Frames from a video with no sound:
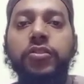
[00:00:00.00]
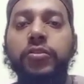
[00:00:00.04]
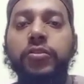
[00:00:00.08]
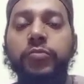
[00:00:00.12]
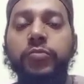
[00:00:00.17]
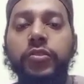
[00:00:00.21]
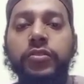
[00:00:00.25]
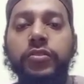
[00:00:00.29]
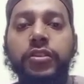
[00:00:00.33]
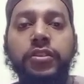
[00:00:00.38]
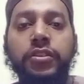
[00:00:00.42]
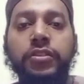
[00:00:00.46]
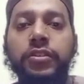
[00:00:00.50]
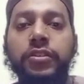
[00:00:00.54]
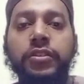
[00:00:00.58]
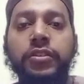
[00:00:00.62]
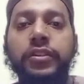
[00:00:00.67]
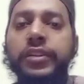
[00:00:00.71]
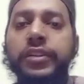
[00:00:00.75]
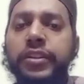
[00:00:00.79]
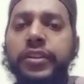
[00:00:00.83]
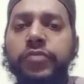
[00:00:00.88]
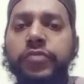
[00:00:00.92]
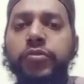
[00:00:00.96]
and it will
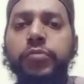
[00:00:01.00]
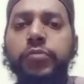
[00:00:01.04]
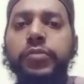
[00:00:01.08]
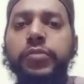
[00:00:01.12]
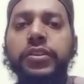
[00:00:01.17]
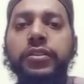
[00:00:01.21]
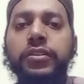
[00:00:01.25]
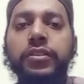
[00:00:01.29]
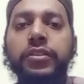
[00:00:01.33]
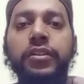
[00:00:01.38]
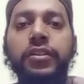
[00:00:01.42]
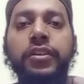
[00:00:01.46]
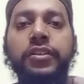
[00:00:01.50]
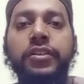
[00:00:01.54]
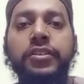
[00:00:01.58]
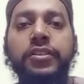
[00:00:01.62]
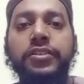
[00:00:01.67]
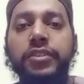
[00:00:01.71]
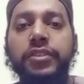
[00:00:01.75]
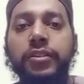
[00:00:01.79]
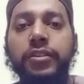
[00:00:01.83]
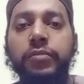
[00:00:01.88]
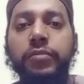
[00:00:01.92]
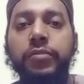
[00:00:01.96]
be a reasonable
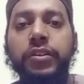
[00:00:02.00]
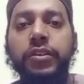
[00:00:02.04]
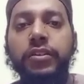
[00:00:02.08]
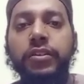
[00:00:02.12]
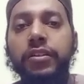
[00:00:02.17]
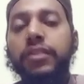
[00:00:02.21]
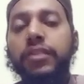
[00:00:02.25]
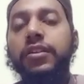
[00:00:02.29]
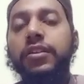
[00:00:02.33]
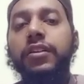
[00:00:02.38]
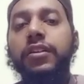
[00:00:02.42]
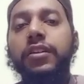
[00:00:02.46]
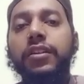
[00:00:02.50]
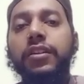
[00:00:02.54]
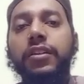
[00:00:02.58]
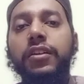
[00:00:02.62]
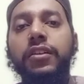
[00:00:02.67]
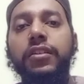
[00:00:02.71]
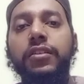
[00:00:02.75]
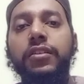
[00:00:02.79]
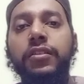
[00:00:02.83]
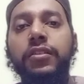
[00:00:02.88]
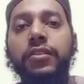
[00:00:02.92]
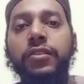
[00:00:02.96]

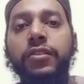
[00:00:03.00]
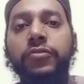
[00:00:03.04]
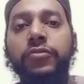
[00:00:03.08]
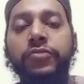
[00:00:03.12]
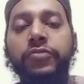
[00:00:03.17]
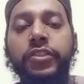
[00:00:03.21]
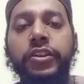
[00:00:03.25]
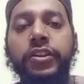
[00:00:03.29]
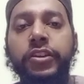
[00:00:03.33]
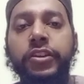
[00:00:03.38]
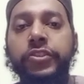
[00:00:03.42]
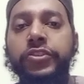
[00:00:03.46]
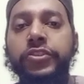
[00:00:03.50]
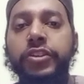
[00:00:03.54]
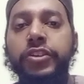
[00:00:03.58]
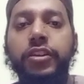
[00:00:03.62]
fee, inshallah.